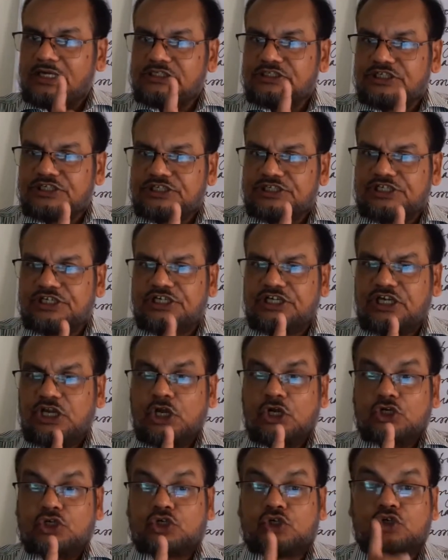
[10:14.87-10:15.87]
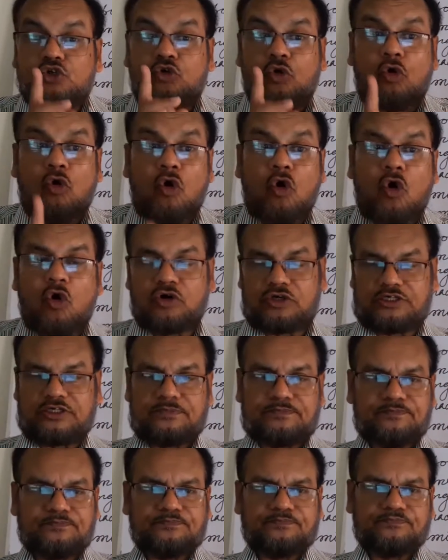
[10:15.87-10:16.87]
she
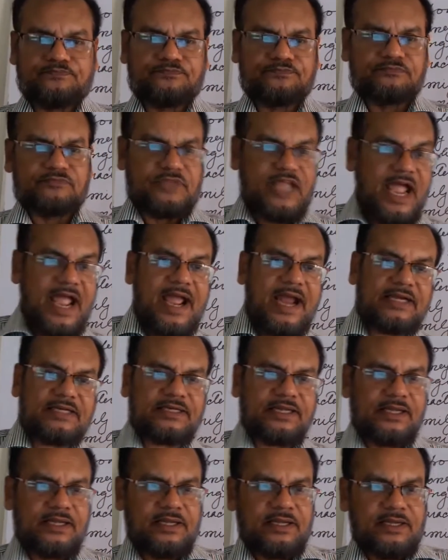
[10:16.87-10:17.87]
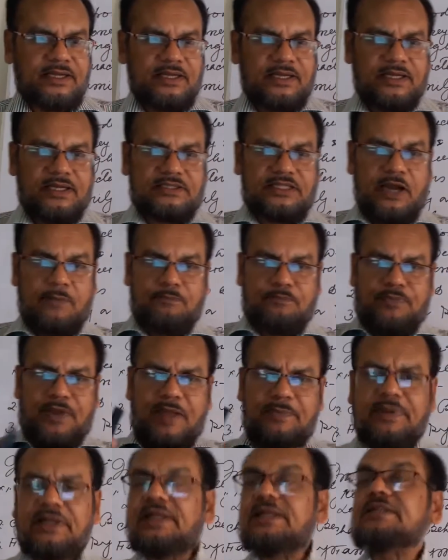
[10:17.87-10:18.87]
showed that the
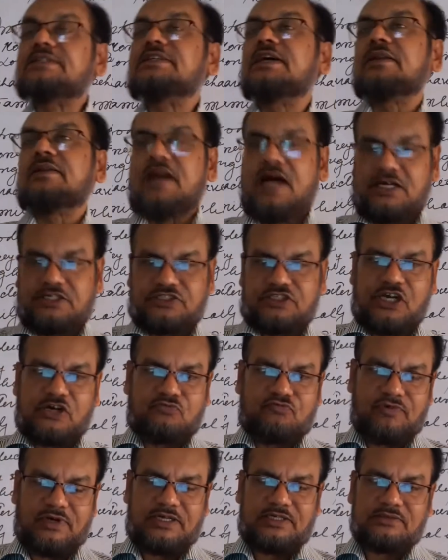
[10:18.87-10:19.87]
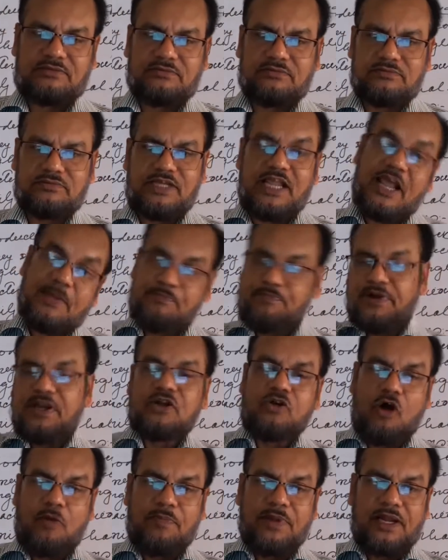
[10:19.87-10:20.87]
family is a larger world. Every
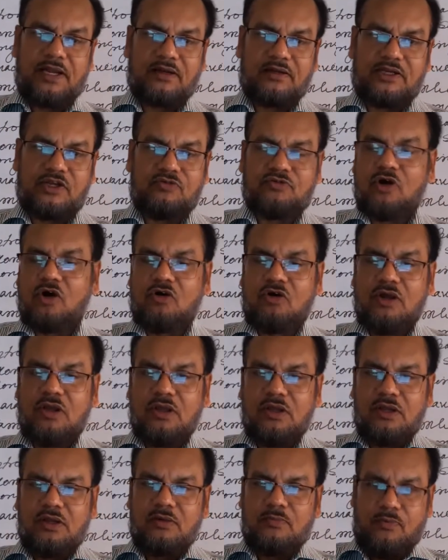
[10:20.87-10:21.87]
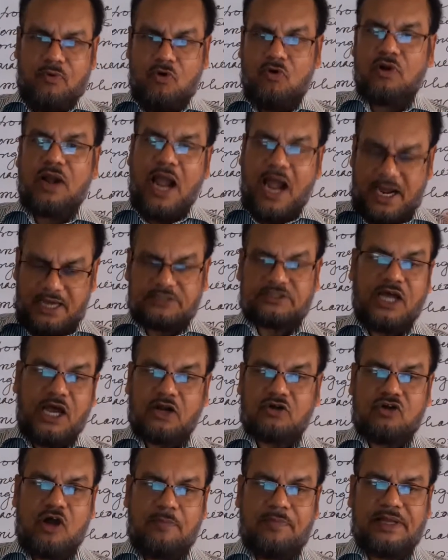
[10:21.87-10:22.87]
novel, four
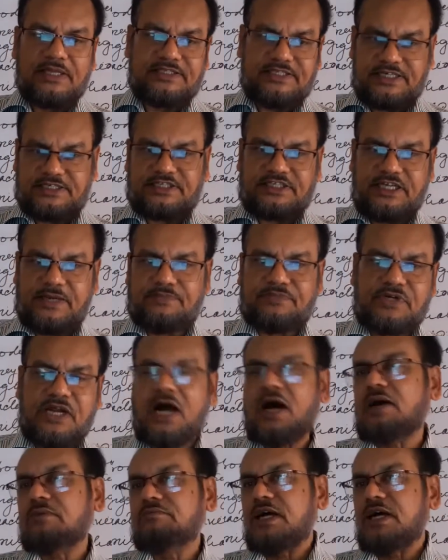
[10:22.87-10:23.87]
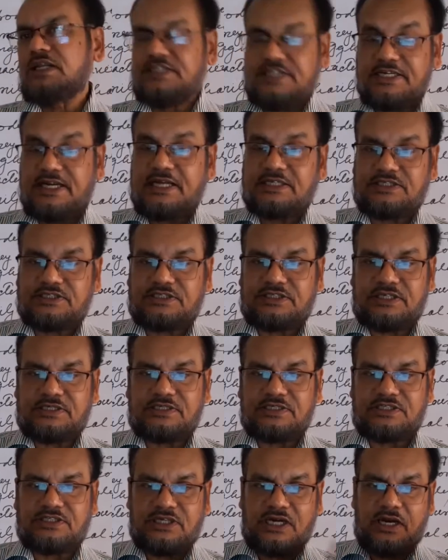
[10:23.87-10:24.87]
other novels except Jane
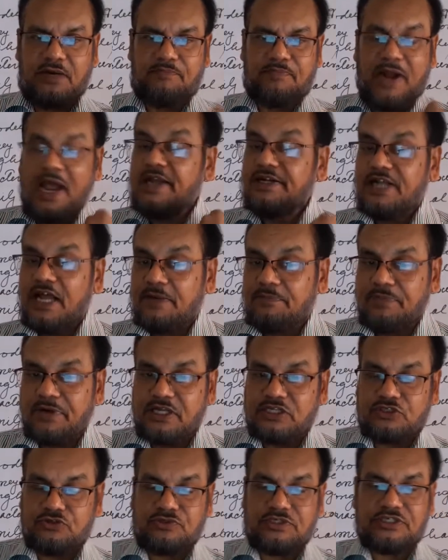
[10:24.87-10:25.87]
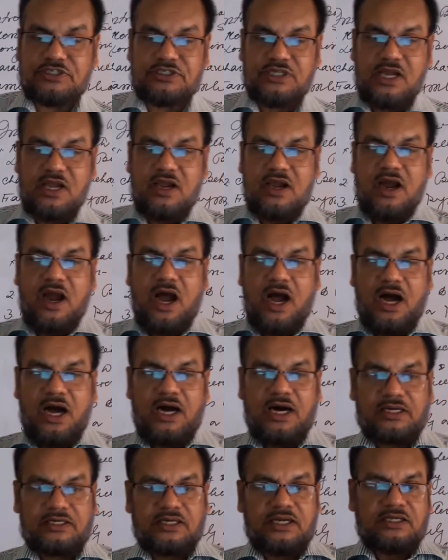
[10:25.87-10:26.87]
Austen's Pride and Prejudice
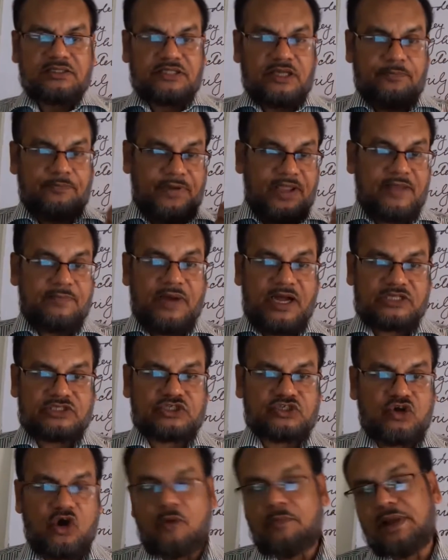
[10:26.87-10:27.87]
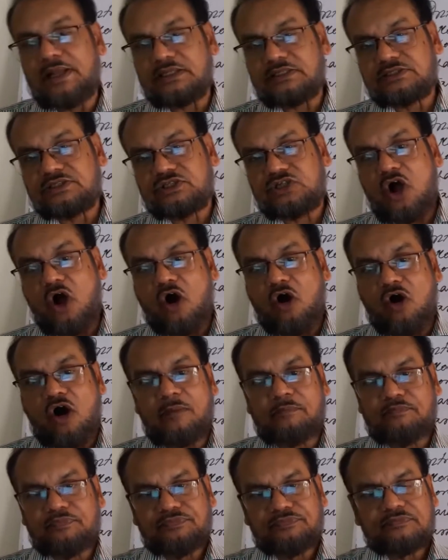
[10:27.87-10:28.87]
are the famous novels
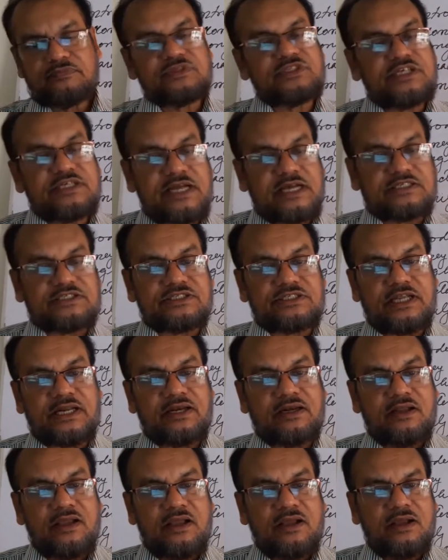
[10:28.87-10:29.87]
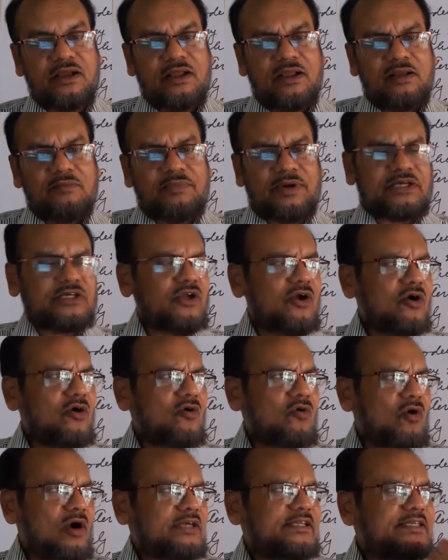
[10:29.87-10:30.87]
of Jane Austen. But
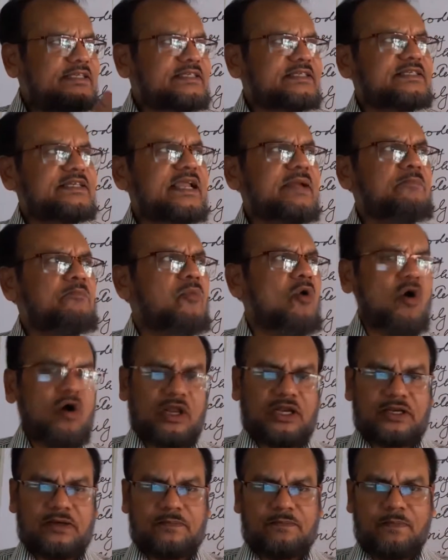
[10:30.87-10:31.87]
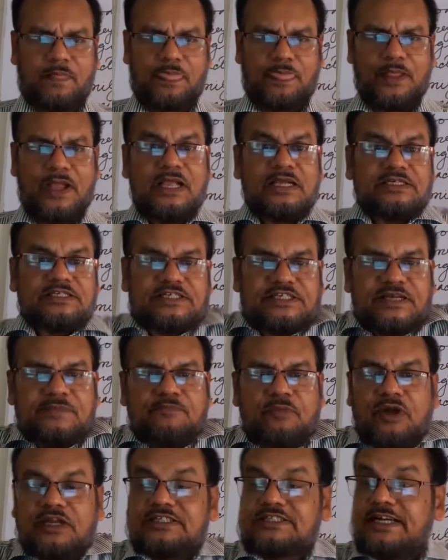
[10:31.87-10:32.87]
what is symbol?
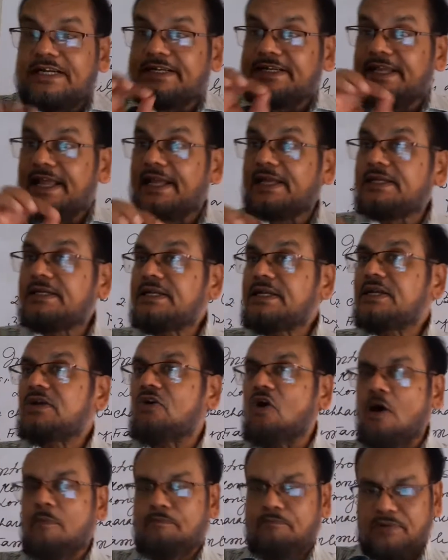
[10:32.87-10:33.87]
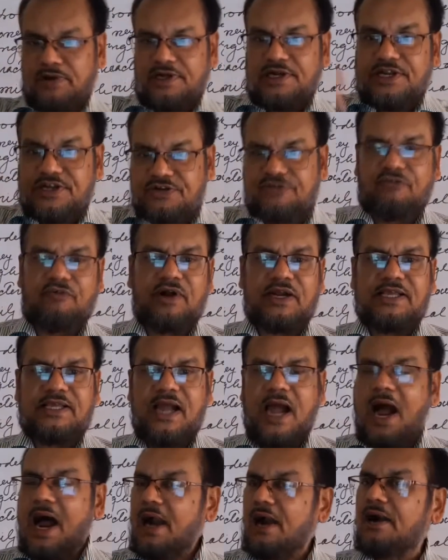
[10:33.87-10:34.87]
Symbol is a technique of literary
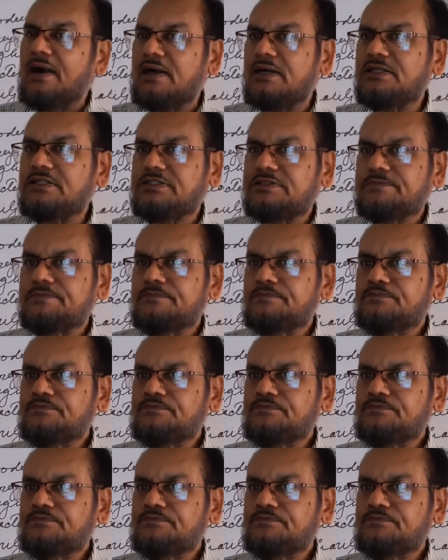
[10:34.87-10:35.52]
art.